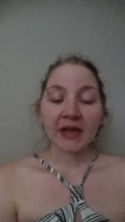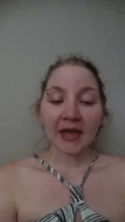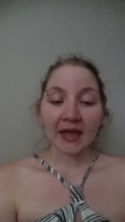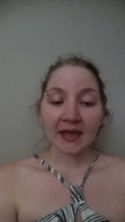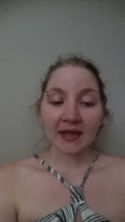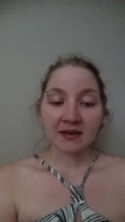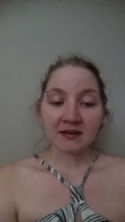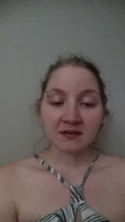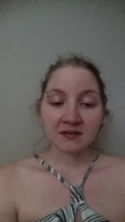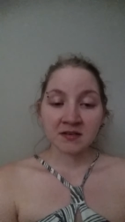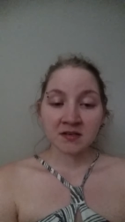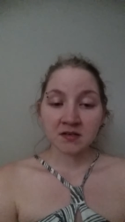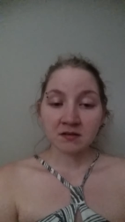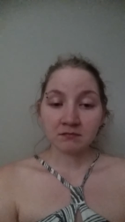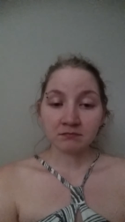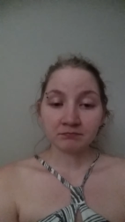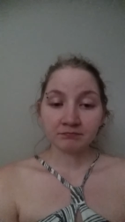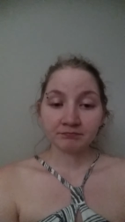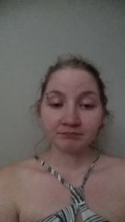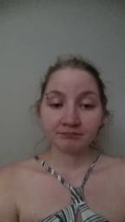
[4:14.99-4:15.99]
And
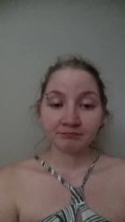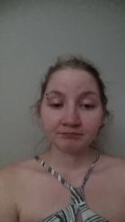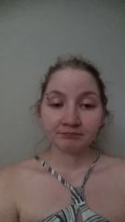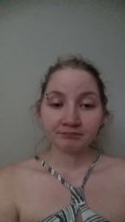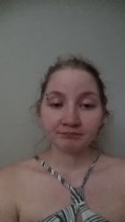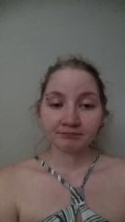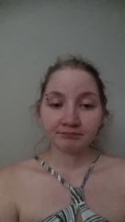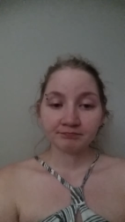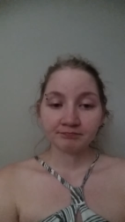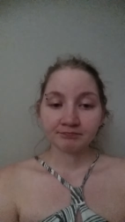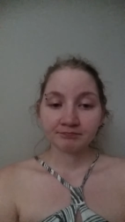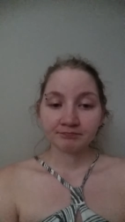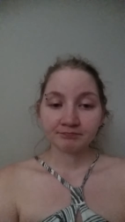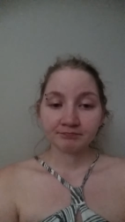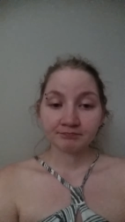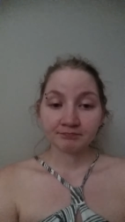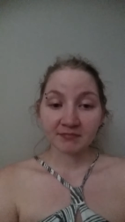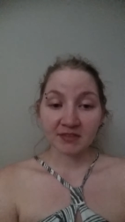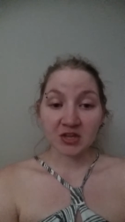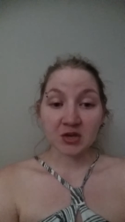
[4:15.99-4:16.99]

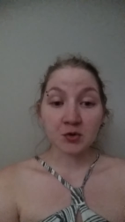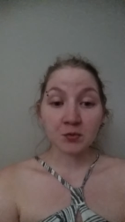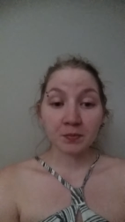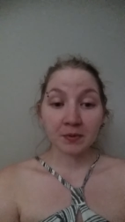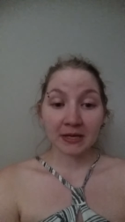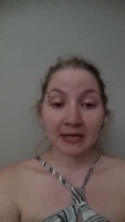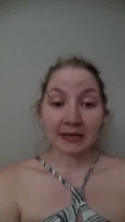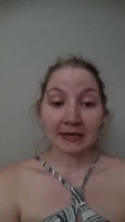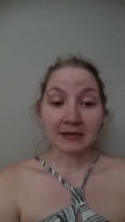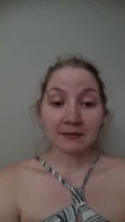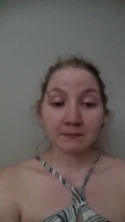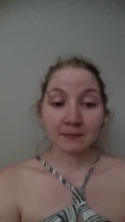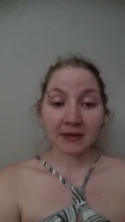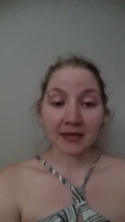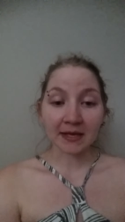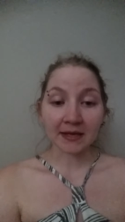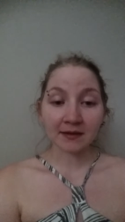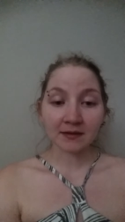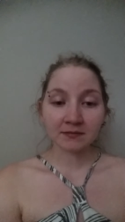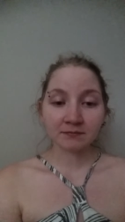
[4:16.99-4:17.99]
you pity
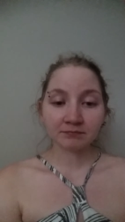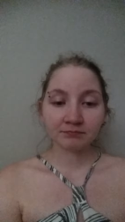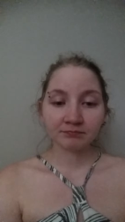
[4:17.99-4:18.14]
me.